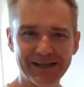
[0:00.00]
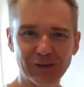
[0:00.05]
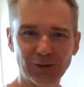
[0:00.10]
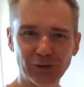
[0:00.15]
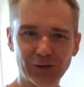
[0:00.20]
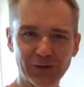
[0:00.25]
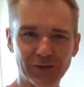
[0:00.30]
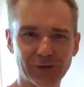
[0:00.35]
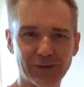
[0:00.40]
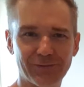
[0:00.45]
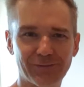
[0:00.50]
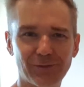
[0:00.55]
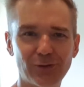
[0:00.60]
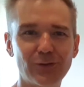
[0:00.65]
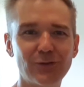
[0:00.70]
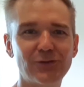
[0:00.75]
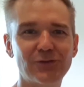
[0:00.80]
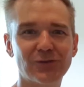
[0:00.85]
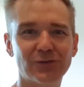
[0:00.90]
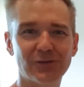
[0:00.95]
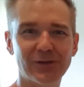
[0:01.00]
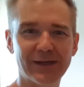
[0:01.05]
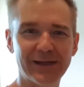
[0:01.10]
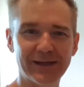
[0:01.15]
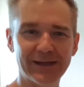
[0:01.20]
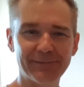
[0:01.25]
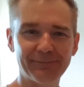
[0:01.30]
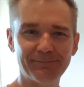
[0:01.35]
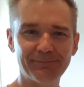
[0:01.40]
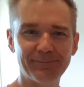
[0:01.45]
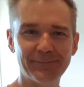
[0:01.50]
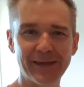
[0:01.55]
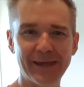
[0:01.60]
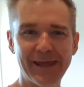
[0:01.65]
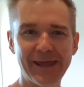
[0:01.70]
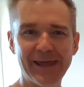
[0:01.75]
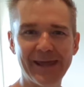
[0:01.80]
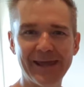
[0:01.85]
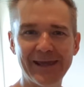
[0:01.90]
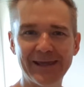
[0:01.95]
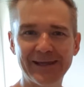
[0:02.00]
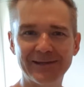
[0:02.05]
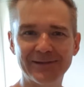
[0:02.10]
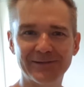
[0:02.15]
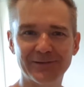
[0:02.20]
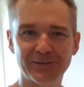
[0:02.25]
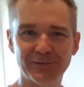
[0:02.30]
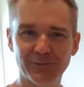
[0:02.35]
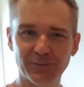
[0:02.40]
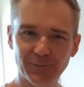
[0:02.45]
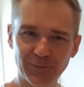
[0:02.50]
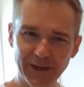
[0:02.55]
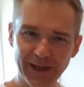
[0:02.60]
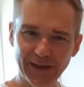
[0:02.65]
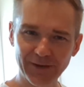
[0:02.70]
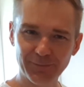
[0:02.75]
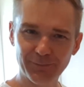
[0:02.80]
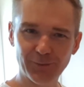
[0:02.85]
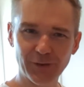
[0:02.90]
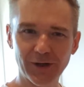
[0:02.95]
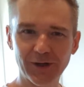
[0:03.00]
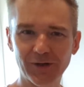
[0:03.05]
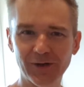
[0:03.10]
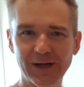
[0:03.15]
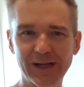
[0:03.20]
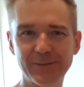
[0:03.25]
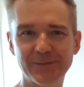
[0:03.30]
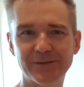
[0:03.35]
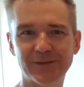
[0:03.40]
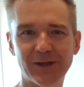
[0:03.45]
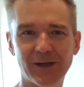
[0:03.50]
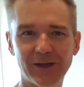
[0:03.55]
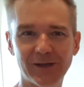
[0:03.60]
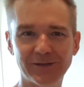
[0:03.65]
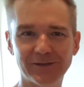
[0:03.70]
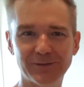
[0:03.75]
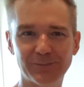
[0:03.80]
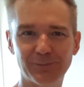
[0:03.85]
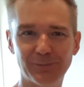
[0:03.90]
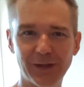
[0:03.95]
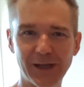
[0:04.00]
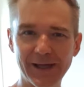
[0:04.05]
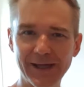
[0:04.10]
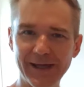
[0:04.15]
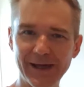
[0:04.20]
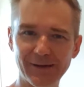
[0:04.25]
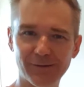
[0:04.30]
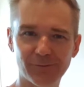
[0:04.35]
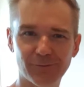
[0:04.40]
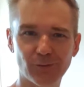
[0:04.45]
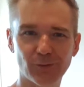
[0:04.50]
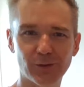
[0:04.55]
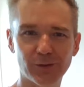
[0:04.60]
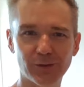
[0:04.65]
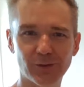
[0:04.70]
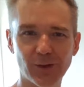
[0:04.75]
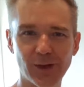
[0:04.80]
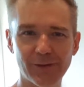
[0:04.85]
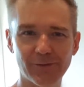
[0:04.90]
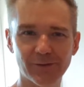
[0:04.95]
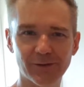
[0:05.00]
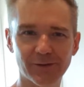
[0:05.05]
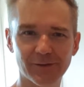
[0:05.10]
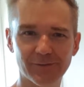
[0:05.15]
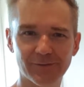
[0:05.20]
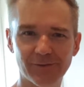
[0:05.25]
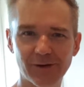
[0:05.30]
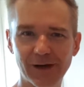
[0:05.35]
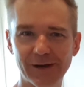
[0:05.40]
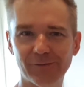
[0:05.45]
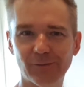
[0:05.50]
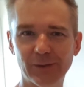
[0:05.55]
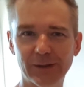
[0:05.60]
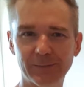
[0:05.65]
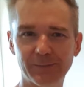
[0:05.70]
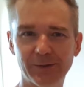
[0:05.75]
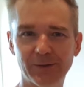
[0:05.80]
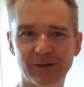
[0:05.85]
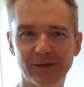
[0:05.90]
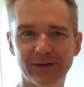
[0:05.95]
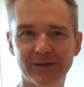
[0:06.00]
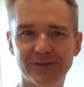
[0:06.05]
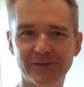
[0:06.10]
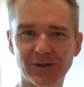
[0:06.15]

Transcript: look at the food you're eating and how the program is going to play out for you over the 5-week period.